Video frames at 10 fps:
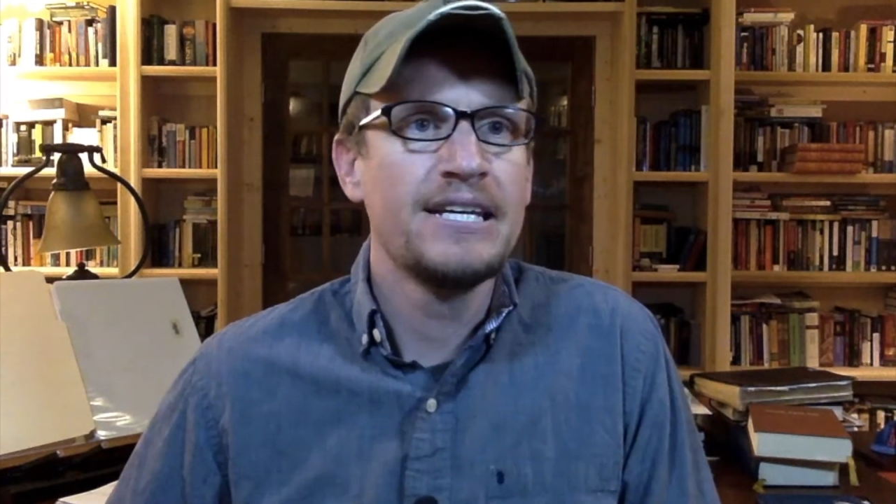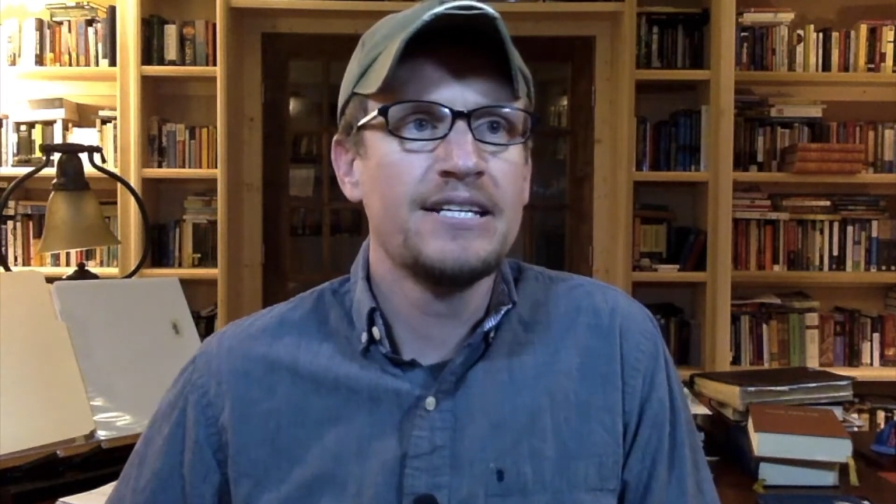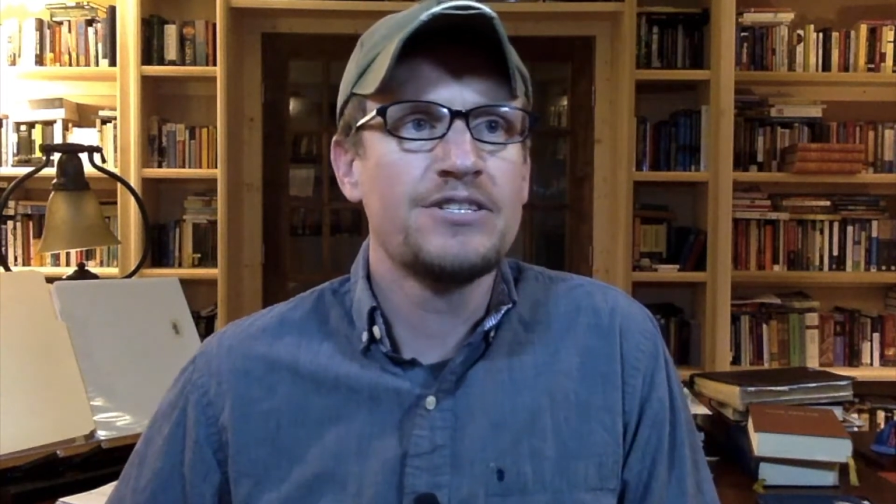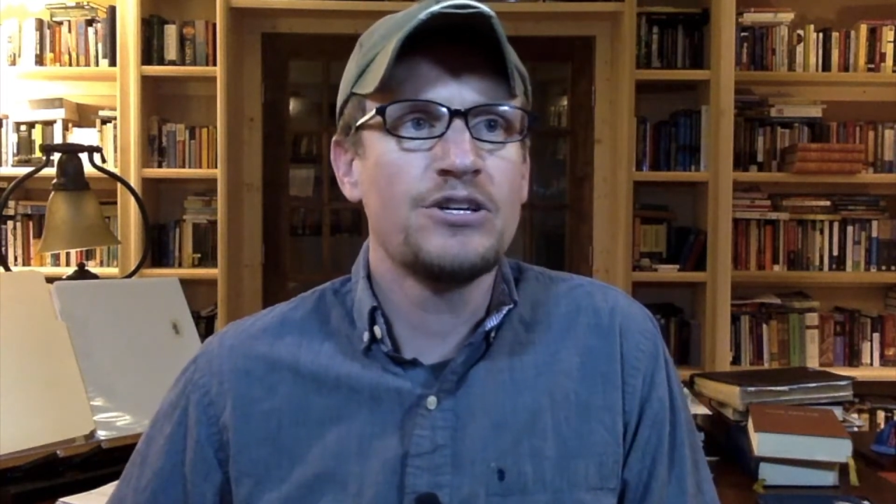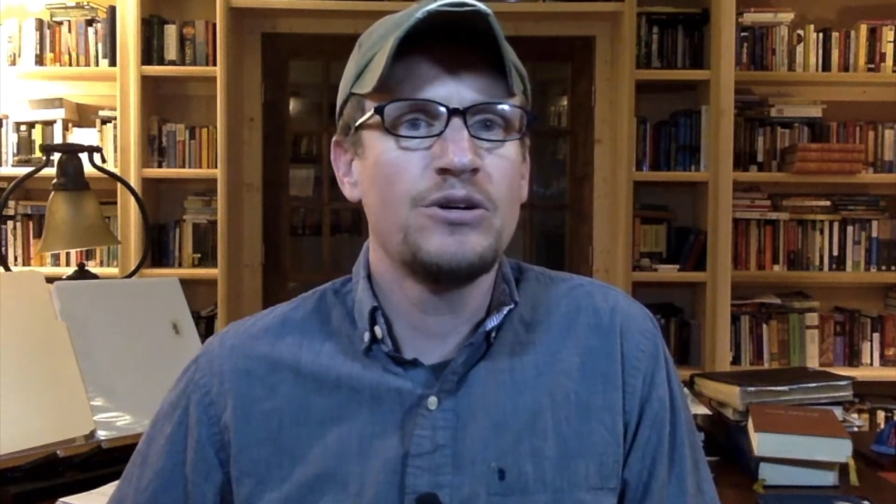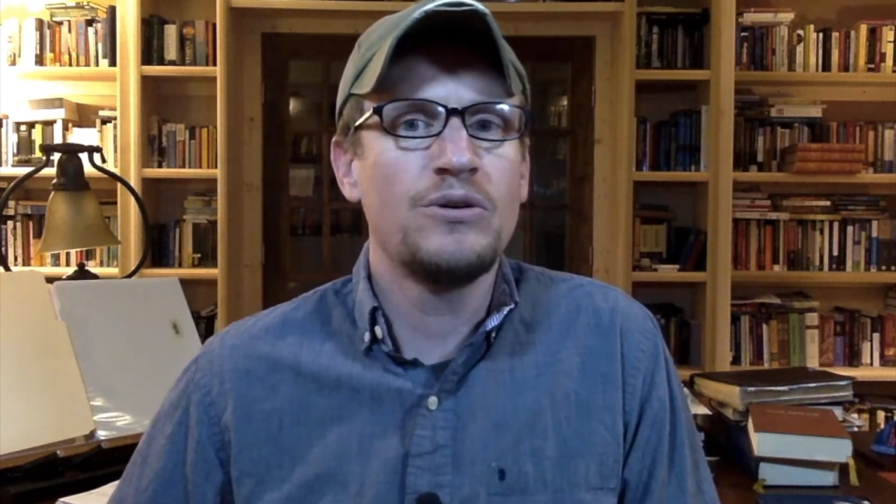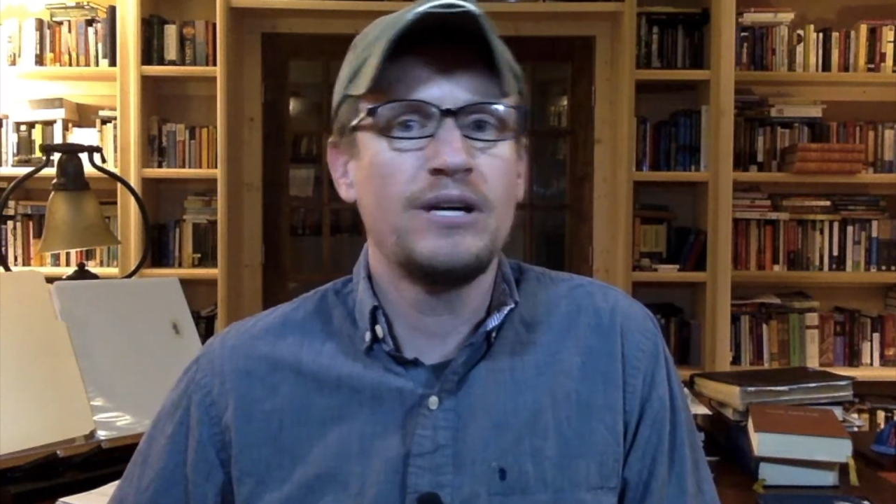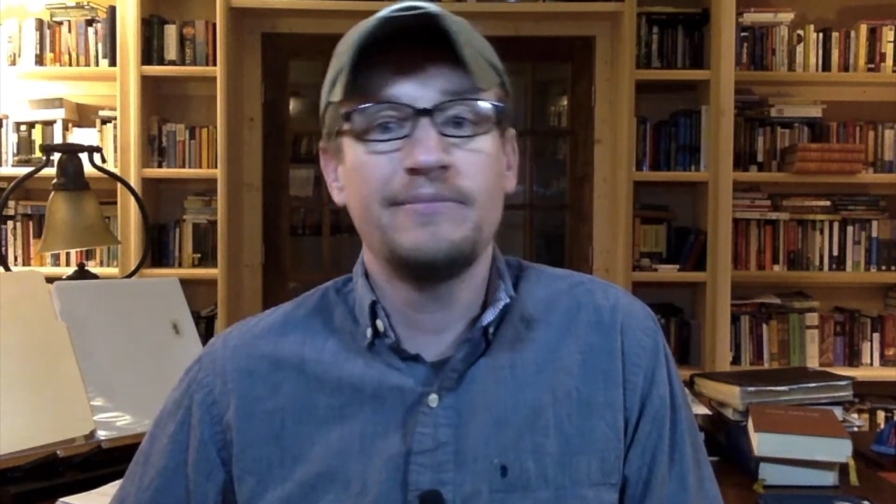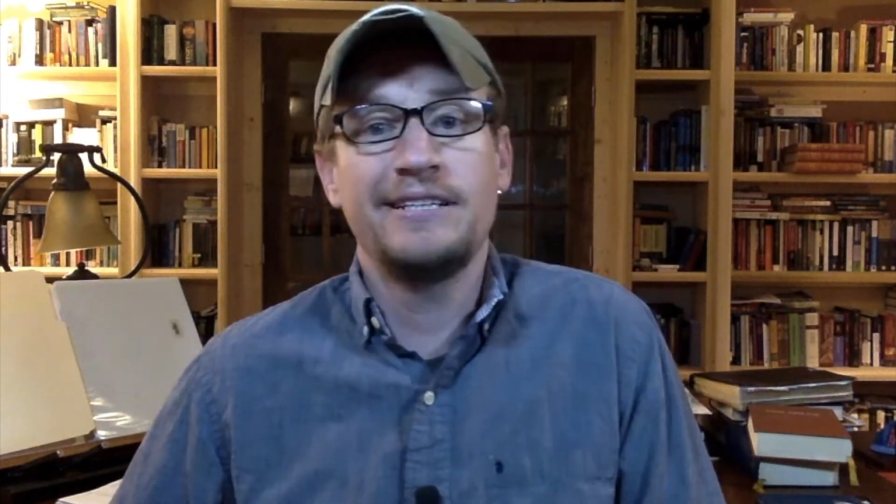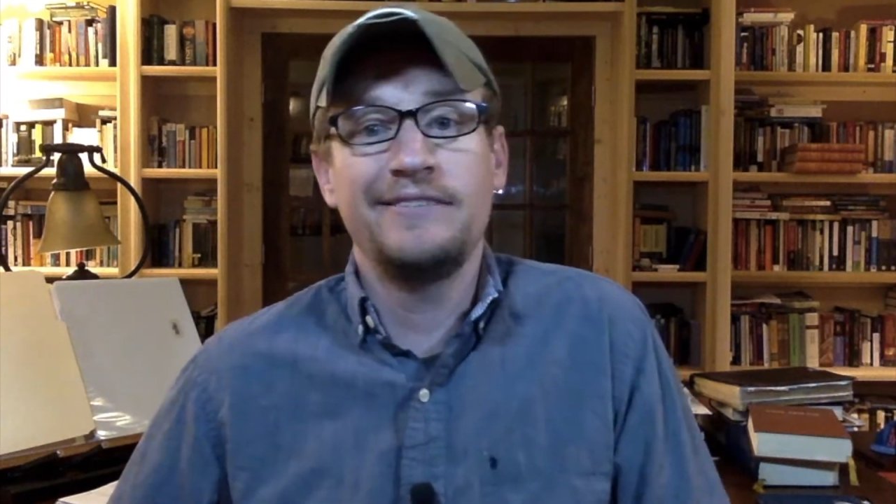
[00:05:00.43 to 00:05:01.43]
So
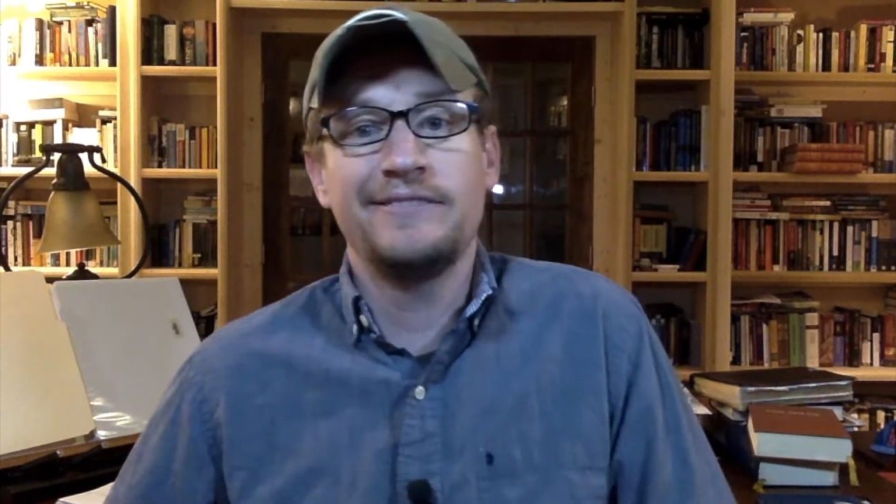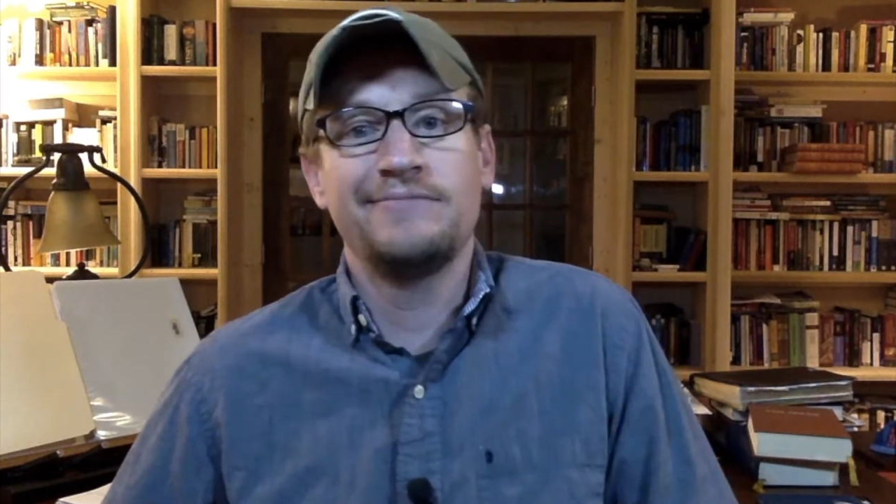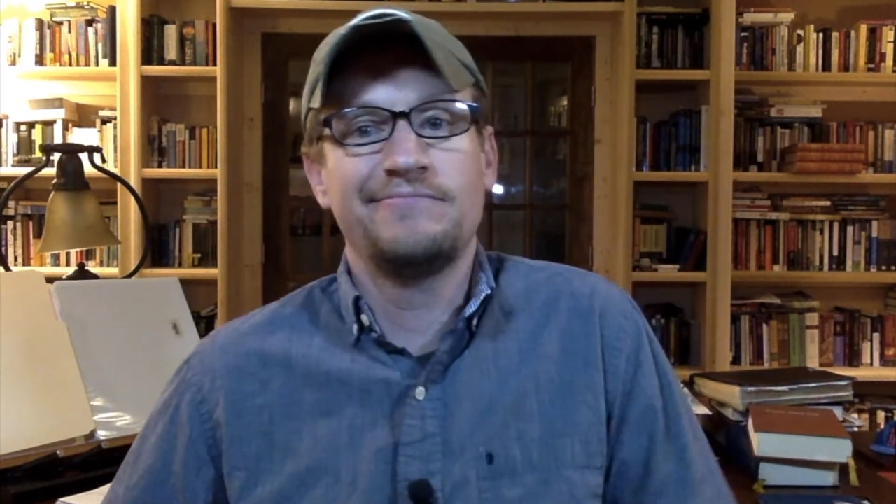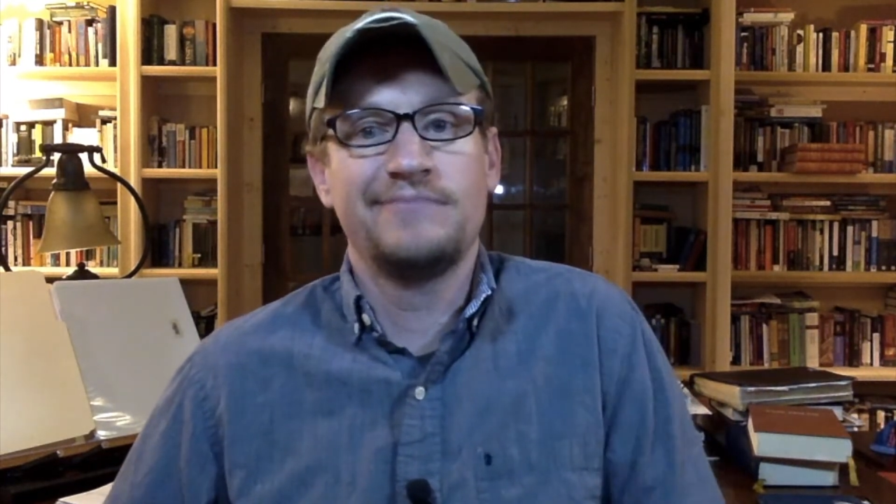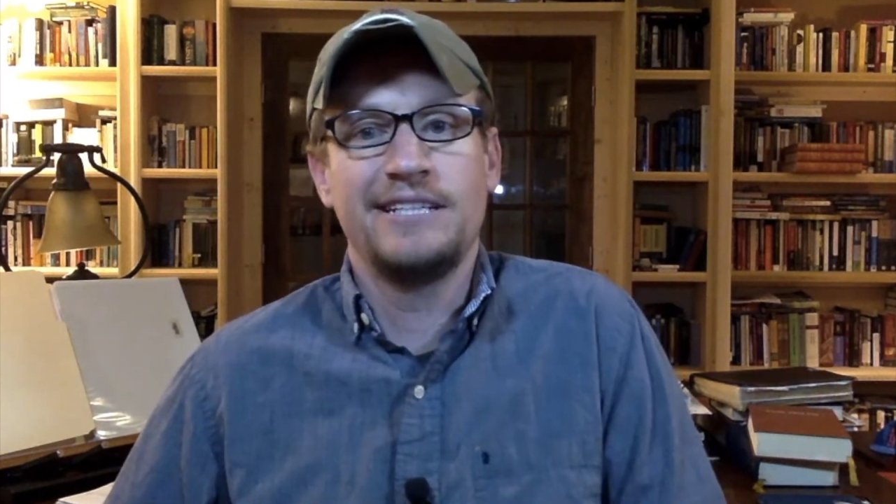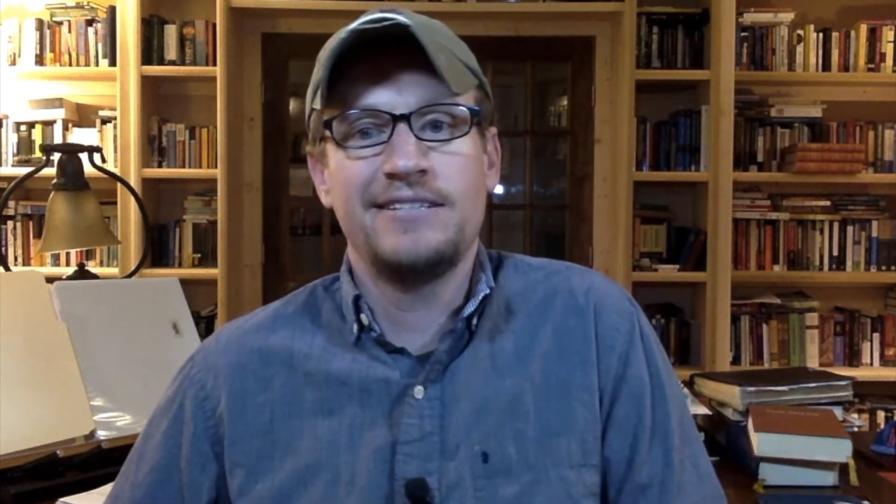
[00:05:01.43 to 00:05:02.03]
he's